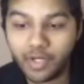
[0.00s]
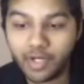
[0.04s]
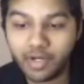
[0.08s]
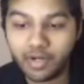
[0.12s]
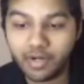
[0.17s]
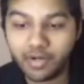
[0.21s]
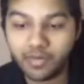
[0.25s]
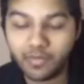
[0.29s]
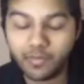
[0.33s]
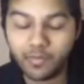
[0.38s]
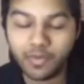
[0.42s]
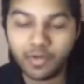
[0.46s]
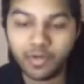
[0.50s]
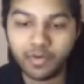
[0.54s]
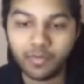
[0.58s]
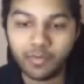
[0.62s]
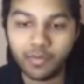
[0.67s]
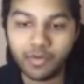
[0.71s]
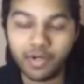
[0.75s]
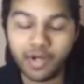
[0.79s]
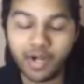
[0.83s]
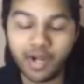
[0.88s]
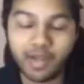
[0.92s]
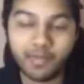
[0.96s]
we
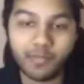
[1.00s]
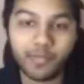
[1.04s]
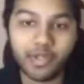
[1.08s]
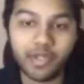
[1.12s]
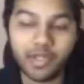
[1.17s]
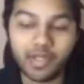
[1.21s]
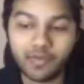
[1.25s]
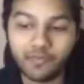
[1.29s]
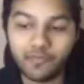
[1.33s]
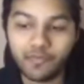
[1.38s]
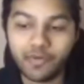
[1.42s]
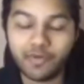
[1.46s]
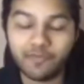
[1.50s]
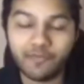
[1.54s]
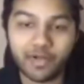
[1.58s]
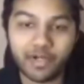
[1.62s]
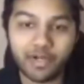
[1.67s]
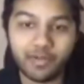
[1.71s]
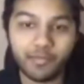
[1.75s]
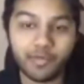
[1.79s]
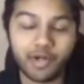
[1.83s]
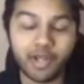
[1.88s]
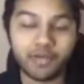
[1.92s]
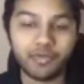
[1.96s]
are happy and we are
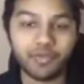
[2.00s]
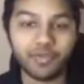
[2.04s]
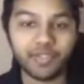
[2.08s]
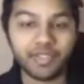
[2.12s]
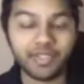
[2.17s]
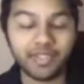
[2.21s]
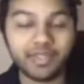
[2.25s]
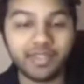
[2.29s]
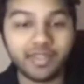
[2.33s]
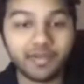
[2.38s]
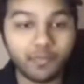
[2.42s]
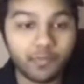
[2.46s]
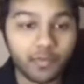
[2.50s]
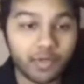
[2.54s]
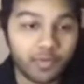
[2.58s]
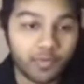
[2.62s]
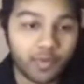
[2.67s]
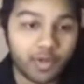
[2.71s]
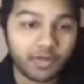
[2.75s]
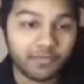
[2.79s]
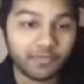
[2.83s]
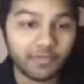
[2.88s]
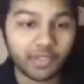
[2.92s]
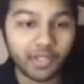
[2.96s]
very proud to say that we are
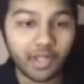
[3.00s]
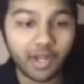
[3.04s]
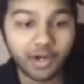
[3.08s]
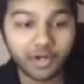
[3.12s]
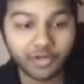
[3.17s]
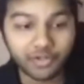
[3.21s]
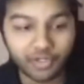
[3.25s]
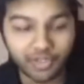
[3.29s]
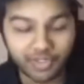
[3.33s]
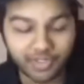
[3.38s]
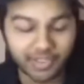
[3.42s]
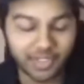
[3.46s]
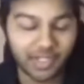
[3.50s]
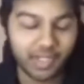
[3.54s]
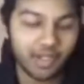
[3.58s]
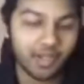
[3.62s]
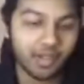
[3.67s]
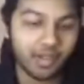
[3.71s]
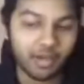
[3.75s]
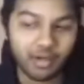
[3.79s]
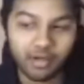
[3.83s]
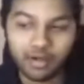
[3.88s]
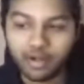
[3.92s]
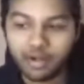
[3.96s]
one of the largest
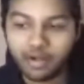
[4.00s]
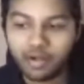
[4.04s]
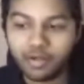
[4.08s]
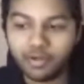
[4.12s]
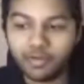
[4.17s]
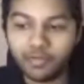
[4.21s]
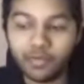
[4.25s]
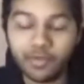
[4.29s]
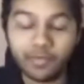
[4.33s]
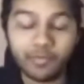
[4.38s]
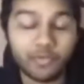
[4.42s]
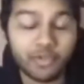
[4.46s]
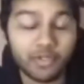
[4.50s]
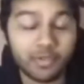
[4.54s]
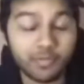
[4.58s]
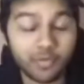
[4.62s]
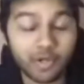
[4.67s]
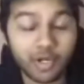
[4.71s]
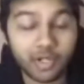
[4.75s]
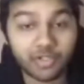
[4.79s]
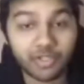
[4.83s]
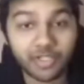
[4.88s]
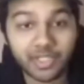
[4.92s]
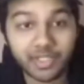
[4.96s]
crypto
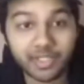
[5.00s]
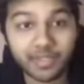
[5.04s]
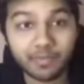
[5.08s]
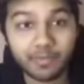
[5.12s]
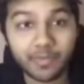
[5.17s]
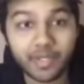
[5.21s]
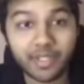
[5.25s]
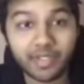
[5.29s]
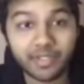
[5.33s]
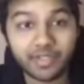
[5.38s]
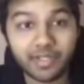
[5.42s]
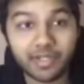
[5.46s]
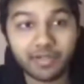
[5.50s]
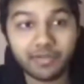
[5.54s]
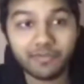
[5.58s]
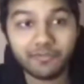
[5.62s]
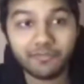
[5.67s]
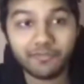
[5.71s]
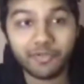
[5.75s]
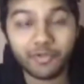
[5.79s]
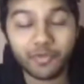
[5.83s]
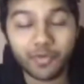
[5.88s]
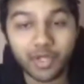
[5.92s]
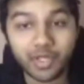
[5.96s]
projects based out
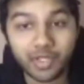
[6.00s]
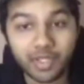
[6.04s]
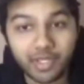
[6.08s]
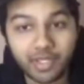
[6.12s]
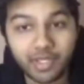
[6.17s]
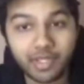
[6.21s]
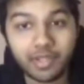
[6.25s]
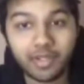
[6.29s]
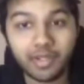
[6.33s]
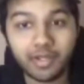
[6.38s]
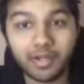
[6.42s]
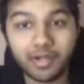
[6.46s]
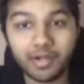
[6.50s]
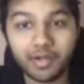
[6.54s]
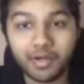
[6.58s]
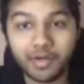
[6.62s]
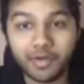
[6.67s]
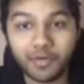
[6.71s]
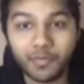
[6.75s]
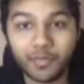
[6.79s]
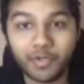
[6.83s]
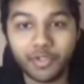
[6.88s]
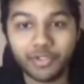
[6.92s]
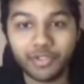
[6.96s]
of UAE,
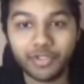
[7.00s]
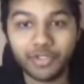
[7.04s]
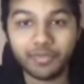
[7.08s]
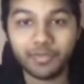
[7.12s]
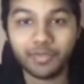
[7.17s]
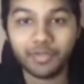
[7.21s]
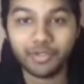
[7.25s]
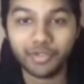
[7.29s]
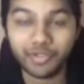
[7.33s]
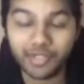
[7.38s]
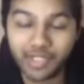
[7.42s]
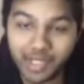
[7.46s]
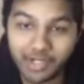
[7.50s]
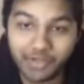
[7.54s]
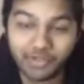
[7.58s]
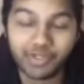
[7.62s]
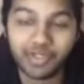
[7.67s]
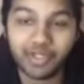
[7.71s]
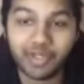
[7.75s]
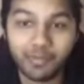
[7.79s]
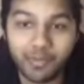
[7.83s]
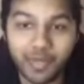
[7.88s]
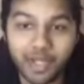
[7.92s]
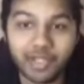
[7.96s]
which is
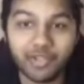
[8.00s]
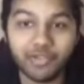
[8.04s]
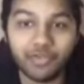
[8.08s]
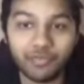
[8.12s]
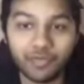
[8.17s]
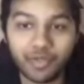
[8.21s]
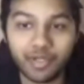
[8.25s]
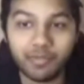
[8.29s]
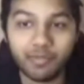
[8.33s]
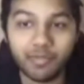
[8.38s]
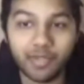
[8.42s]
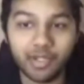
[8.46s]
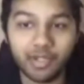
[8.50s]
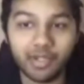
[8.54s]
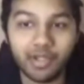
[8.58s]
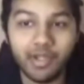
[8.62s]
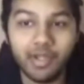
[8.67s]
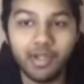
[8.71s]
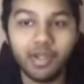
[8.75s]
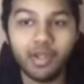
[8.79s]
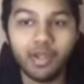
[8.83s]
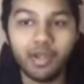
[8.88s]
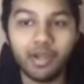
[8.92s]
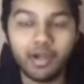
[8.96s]
actually mainstreaming
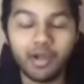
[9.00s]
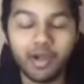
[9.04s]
